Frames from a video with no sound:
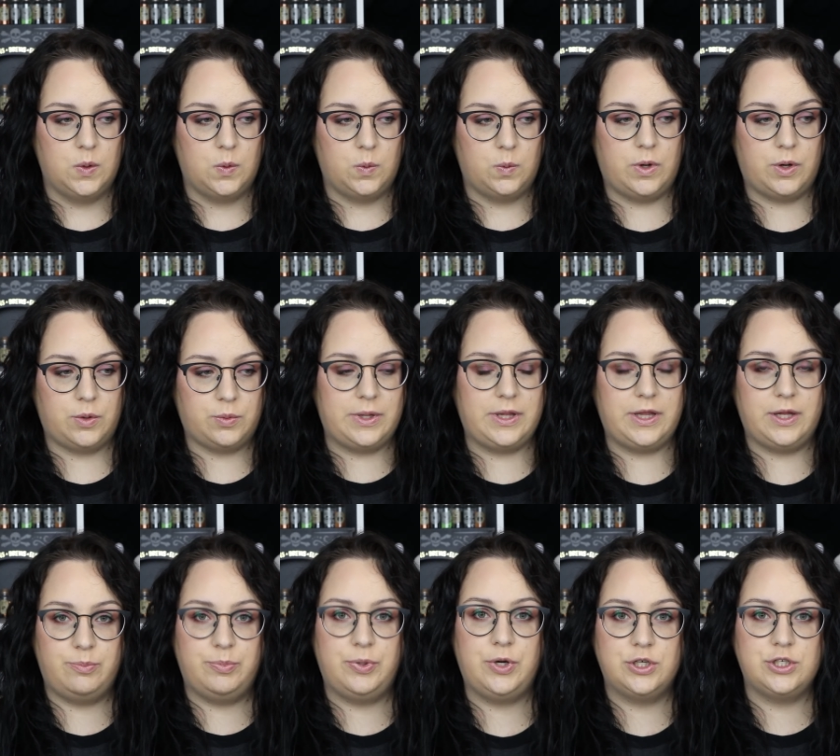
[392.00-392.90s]
what really
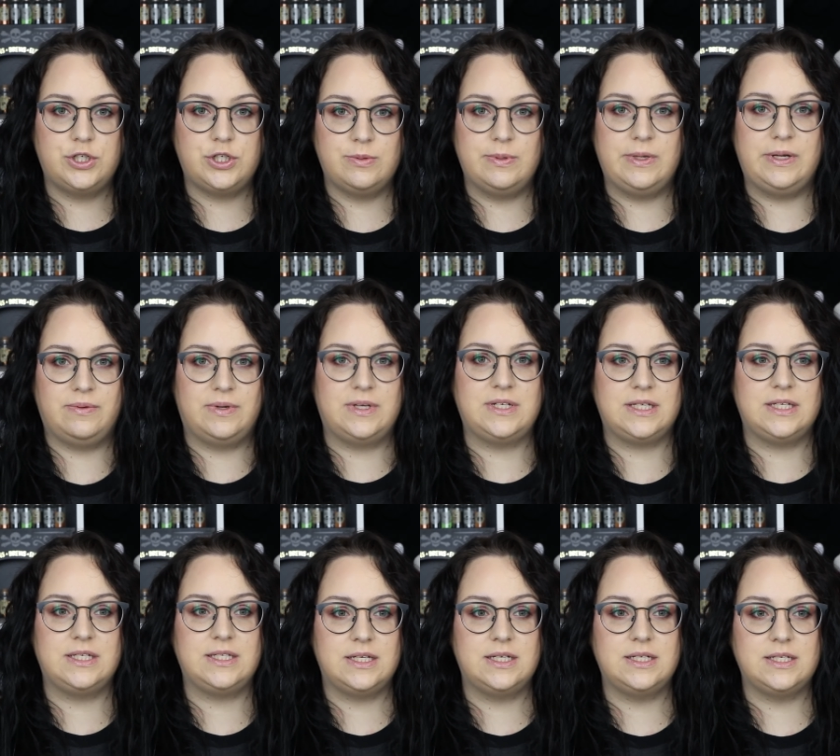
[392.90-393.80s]
pushed me was
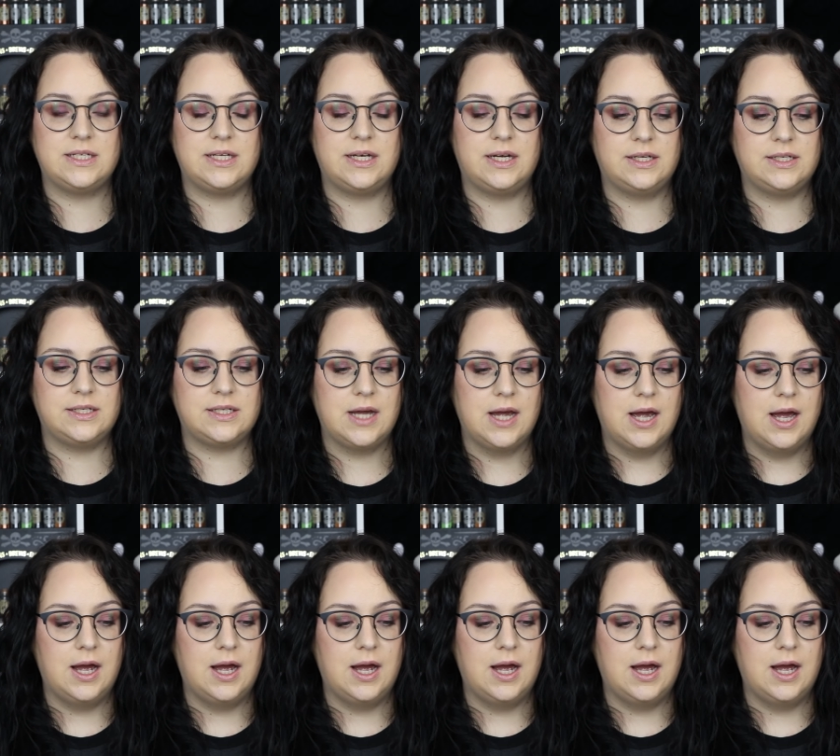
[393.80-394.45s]
this incident.